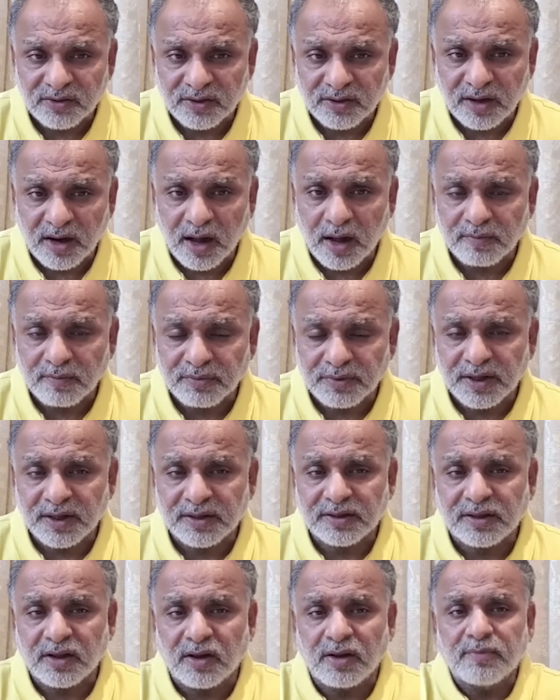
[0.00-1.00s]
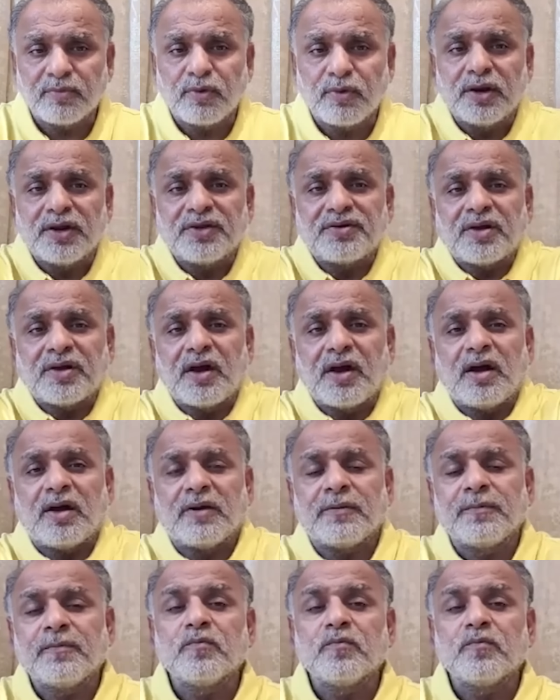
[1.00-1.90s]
Ram Tirtha and Bulle Shah,